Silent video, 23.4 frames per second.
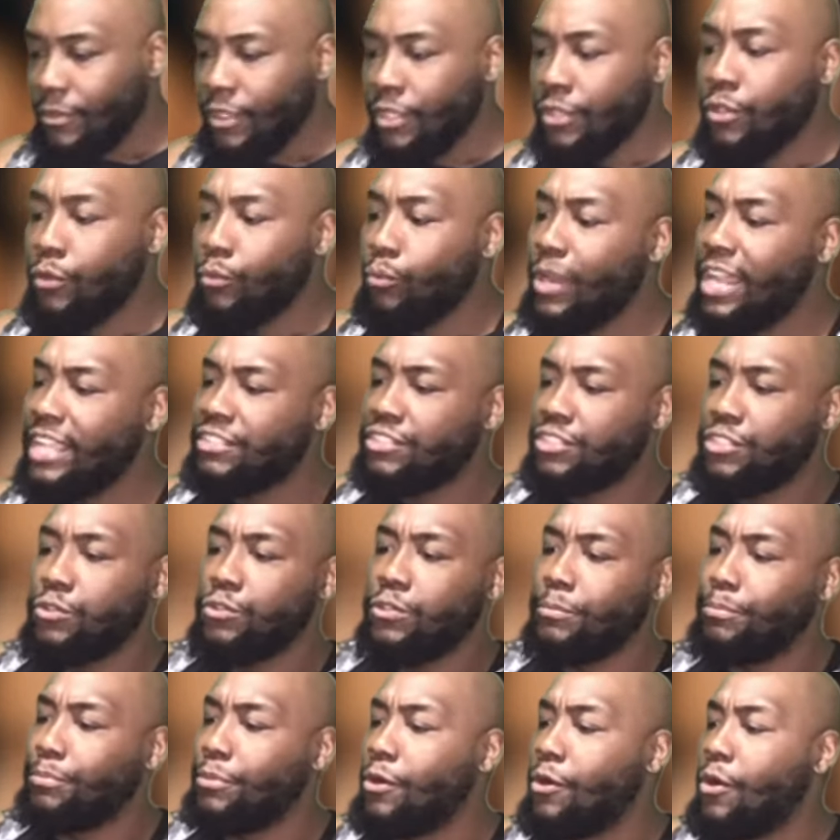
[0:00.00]
to rescue the
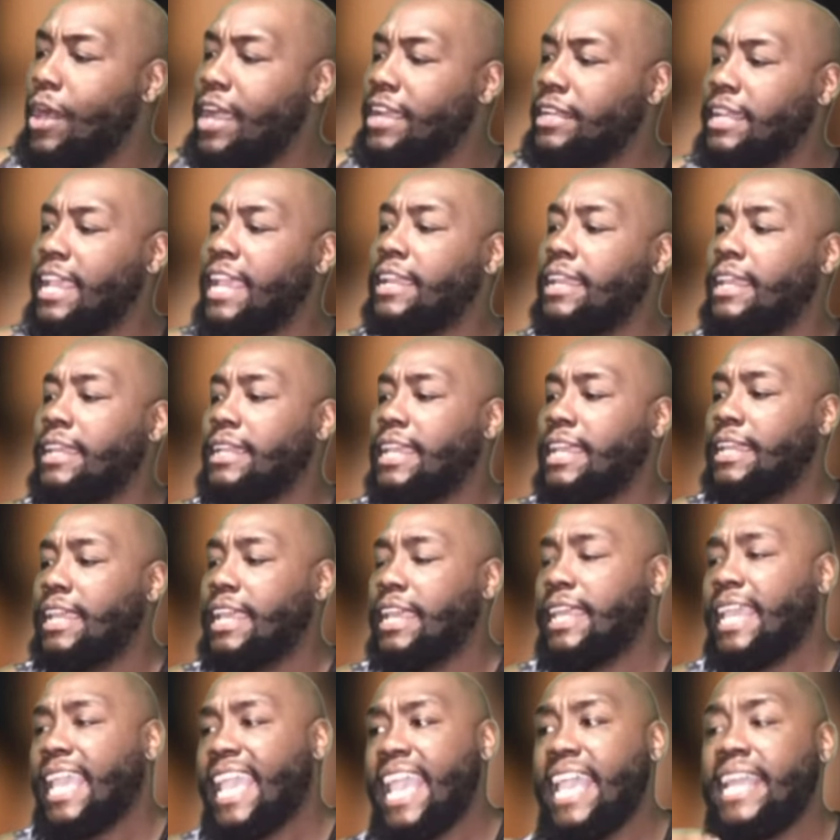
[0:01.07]
boy, and
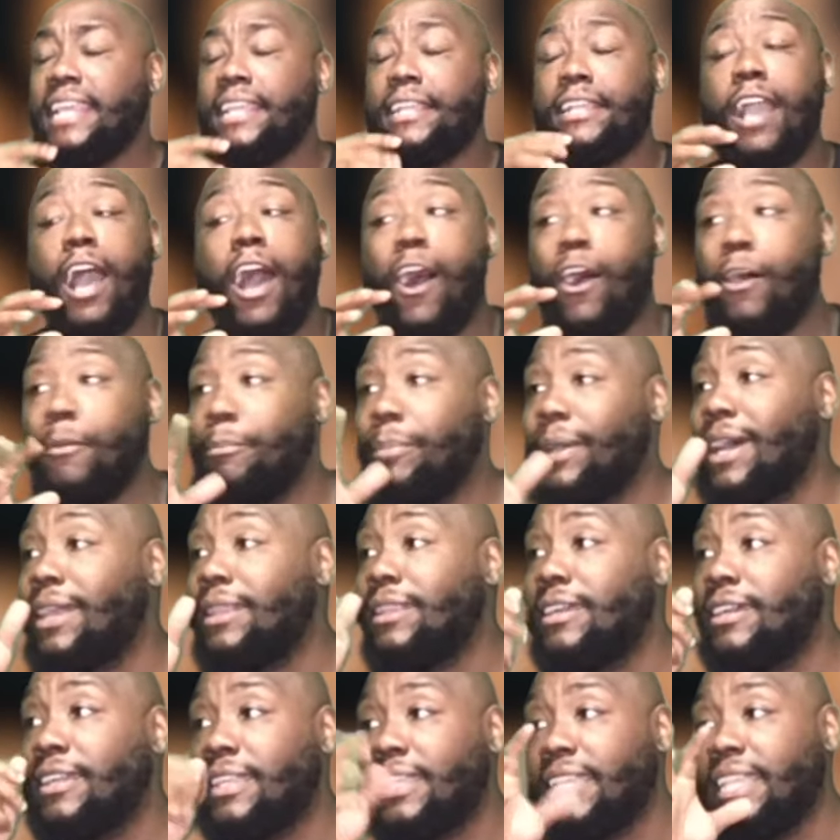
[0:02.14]
Eddie called Bella
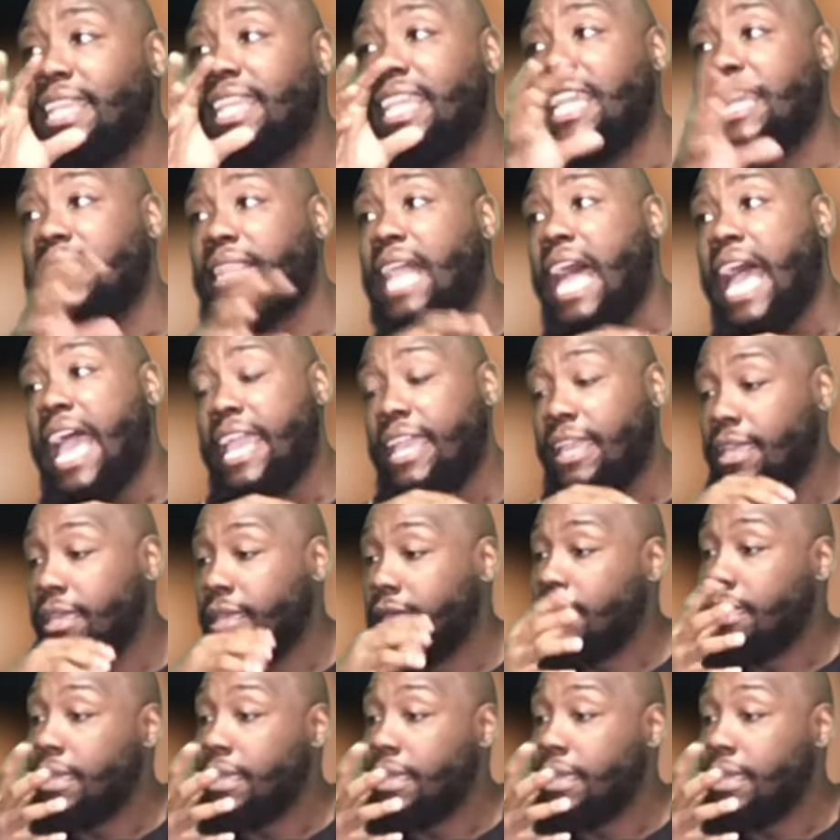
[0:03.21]
again, like,